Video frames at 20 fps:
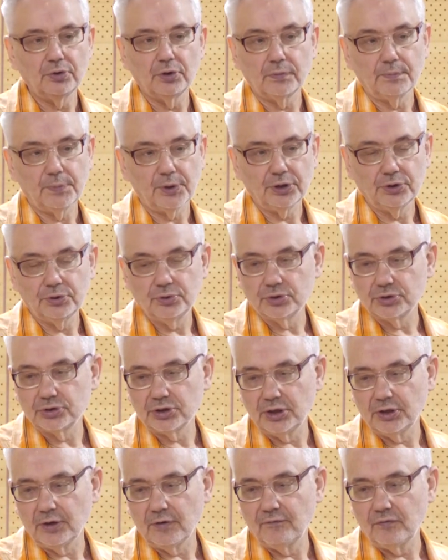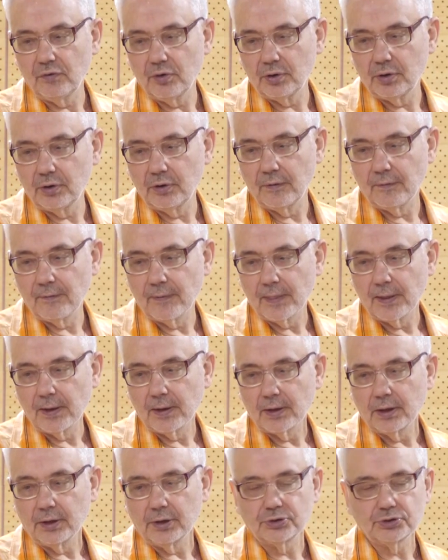cannot produce any work.
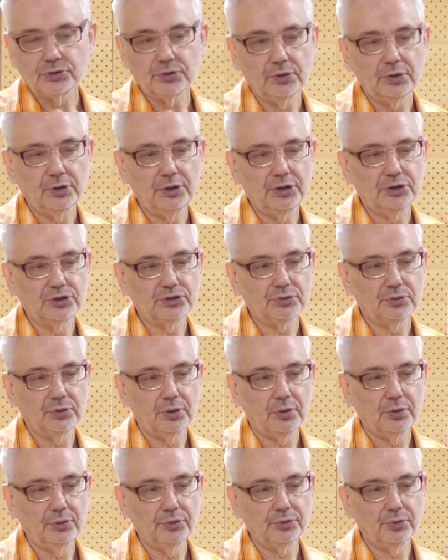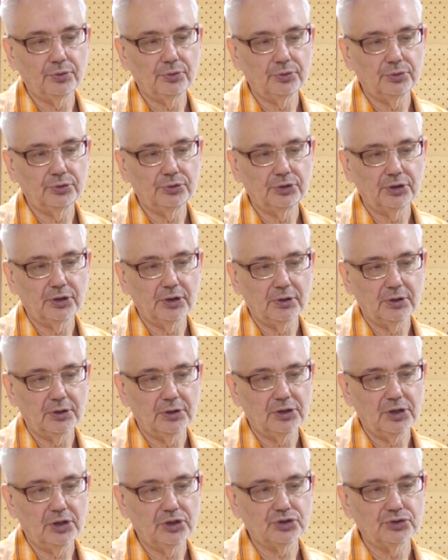So it's
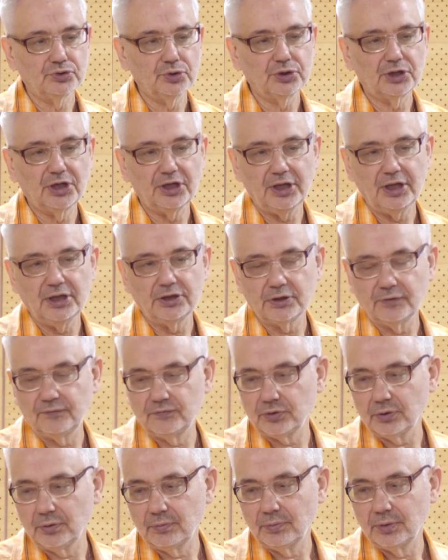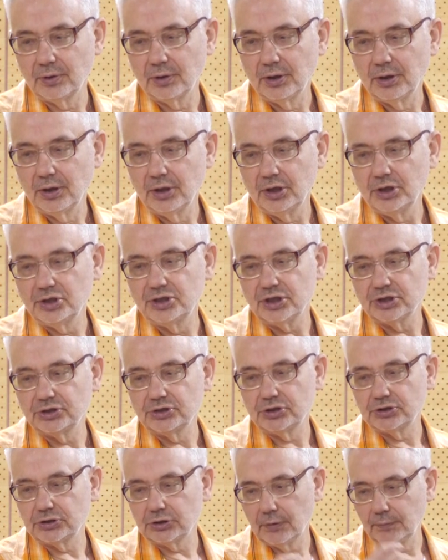not creative term.
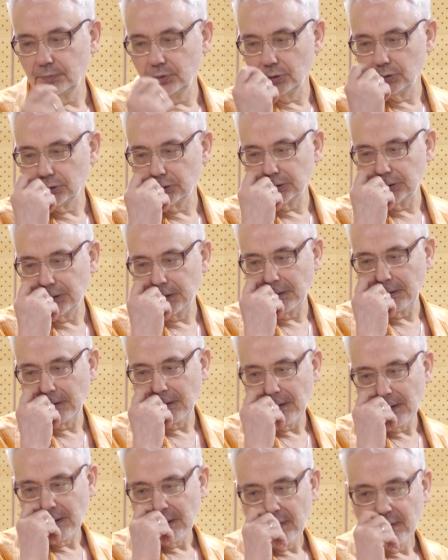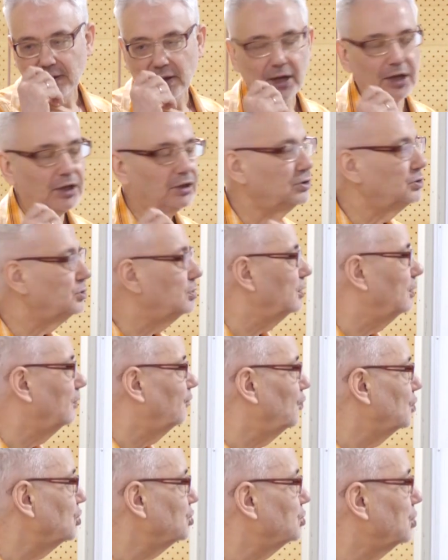It's just distributed. And
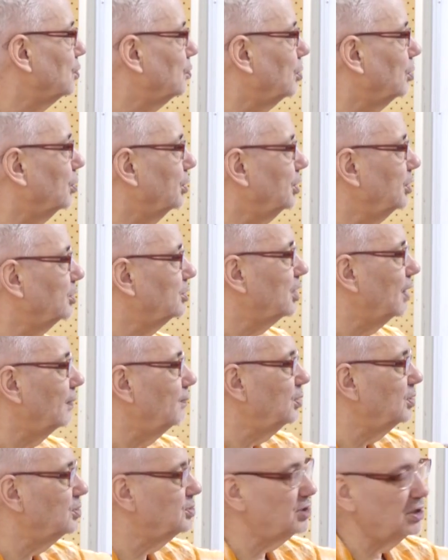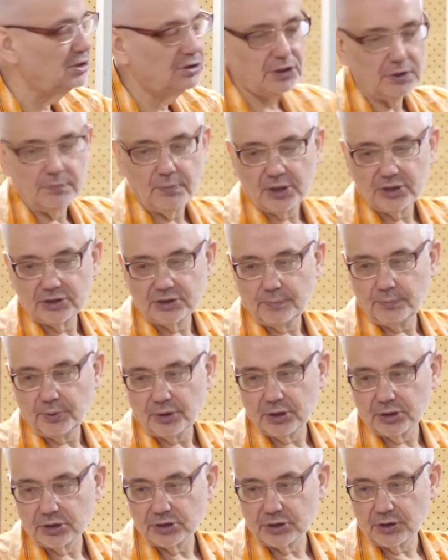first of all, it's compensated
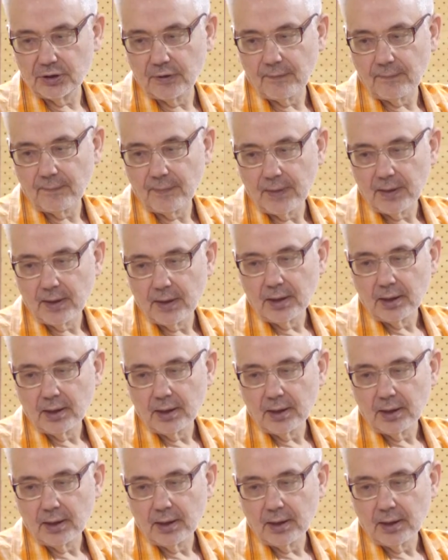by the pressure.